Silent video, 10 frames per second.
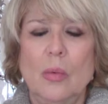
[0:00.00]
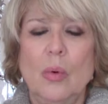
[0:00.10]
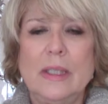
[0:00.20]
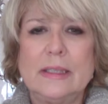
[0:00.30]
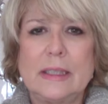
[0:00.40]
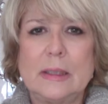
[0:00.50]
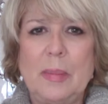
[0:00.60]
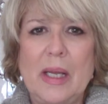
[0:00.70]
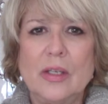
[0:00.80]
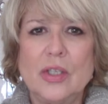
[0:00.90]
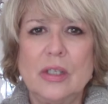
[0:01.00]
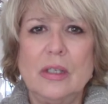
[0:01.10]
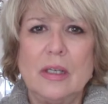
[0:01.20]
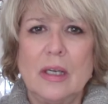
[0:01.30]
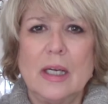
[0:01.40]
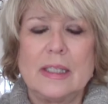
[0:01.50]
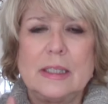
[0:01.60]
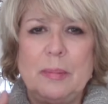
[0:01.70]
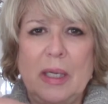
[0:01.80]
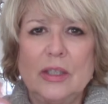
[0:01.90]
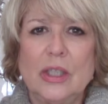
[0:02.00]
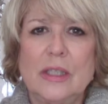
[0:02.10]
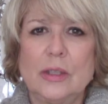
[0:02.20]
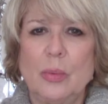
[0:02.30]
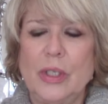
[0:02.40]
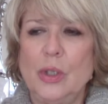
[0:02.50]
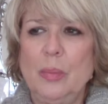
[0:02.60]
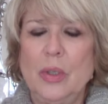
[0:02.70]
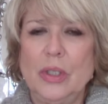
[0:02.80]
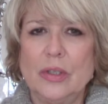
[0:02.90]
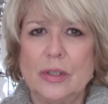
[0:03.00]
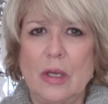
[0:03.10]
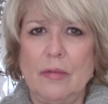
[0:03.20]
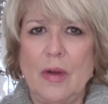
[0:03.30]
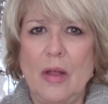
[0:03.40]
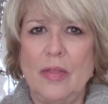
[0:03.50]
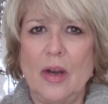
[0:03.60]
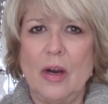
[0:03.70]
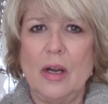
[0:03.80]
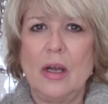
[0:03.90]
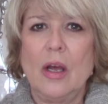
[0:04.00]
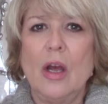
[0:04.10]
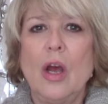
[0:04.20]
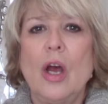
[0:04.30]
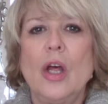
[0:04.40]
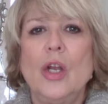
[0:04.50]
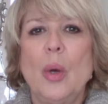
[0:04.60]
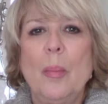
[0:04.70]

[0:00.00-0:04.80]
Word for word: What is expansion? Expansion is when you put yourself out there, no